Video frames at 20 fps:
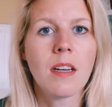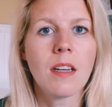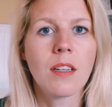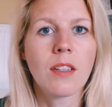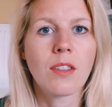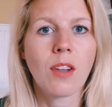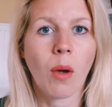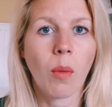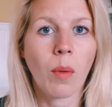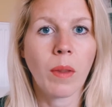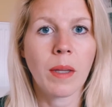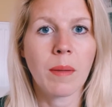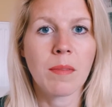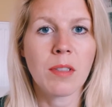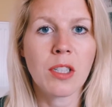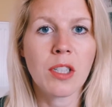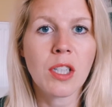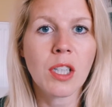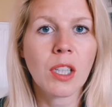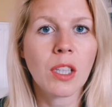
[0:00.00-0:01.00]
don't want them
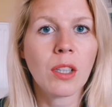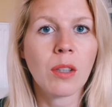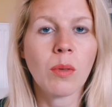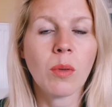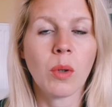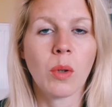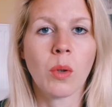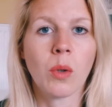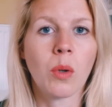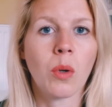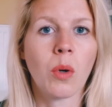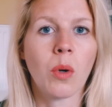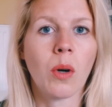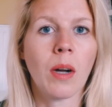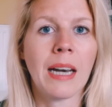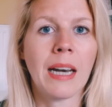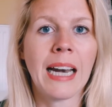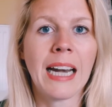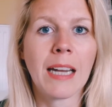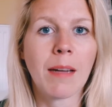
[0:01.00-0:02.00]
to do or
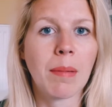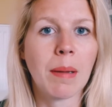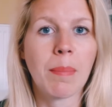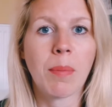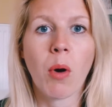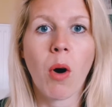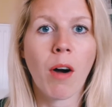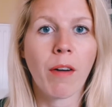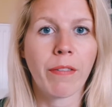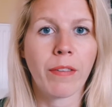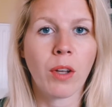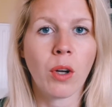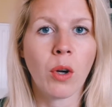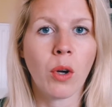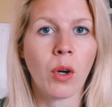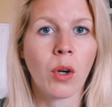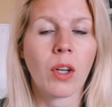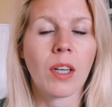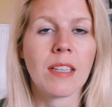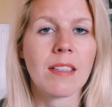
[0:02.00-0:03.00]
letting people off the
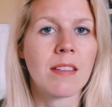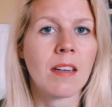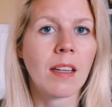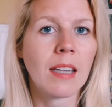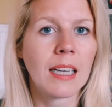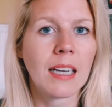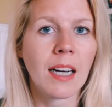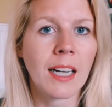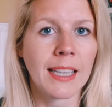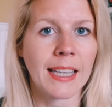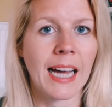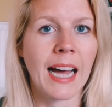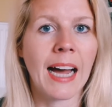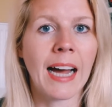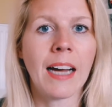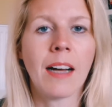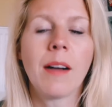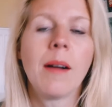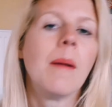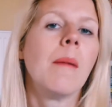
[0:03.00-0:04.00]
hook. It's nothing like
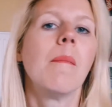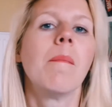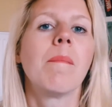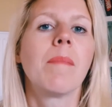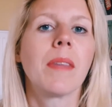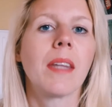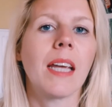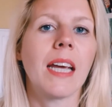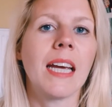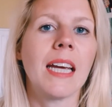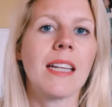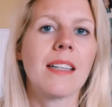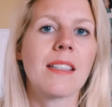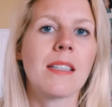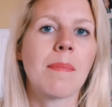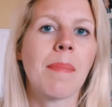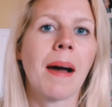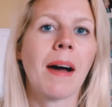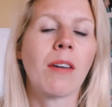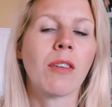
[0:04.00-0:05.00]
that. It's
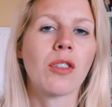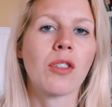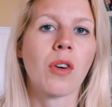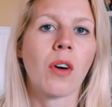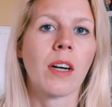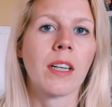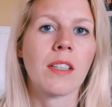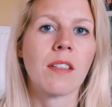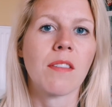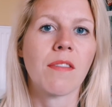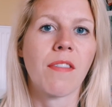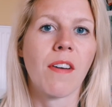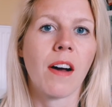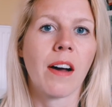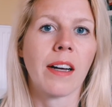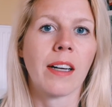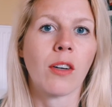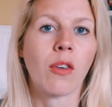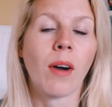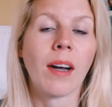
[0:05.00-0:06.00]
about trying to
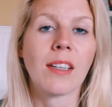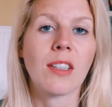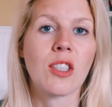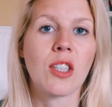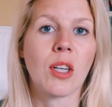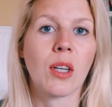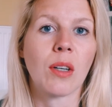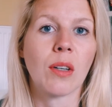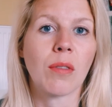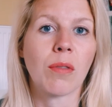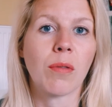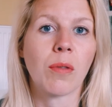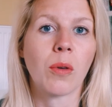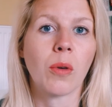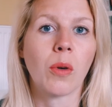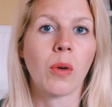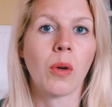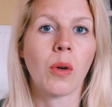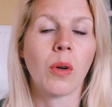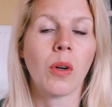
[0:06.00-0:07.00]
find gratitude
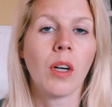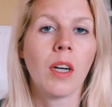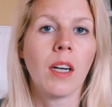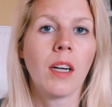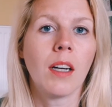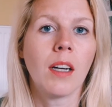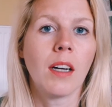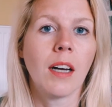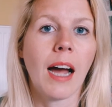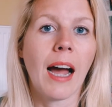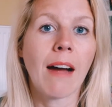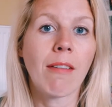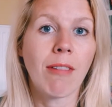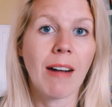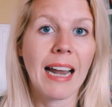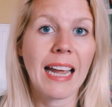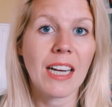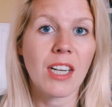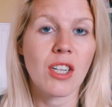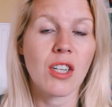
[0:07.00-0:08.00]
for our
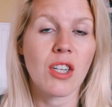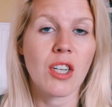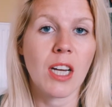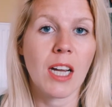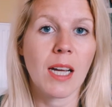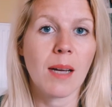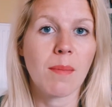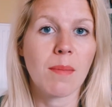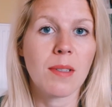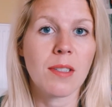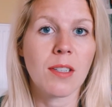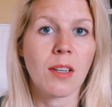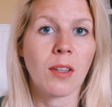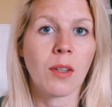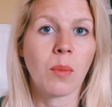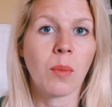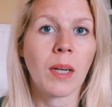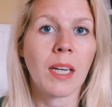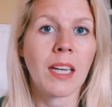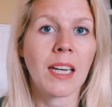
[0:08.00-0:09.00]
relationships so
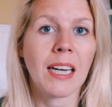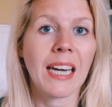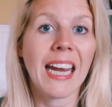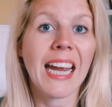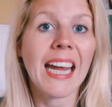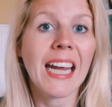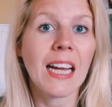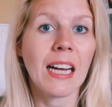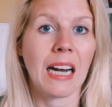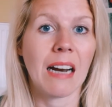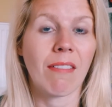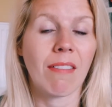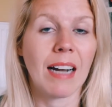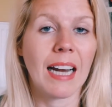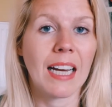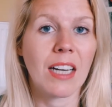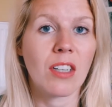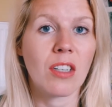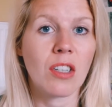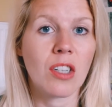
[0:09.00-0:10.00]
that we can heal our
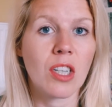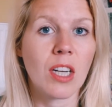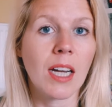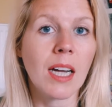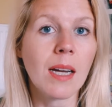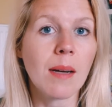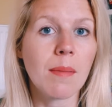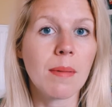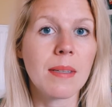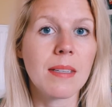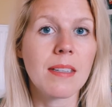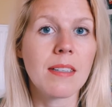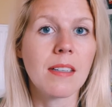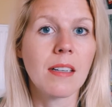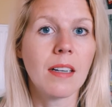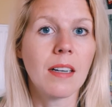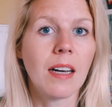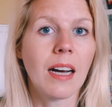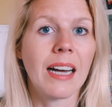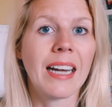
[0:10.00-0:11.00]
relationships
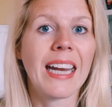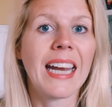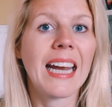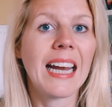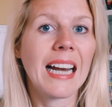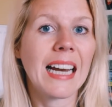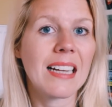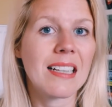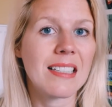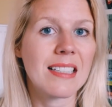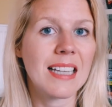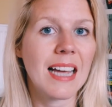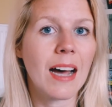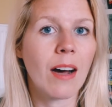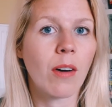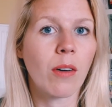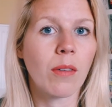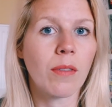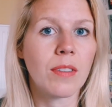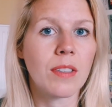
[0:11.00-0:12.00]
and heal
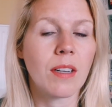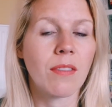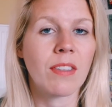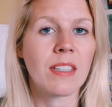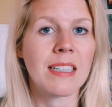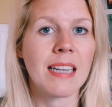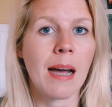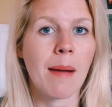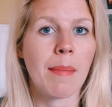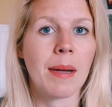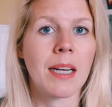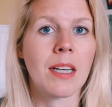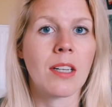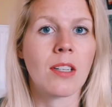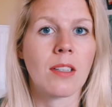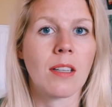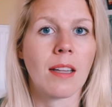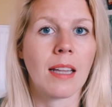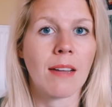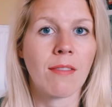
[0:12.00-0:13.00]
ourselves of the
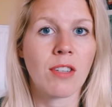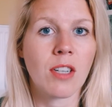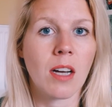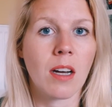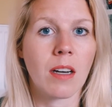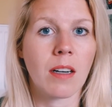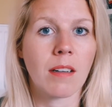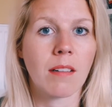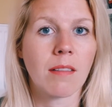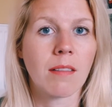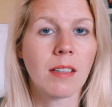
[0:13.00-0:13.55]
damage that they've done.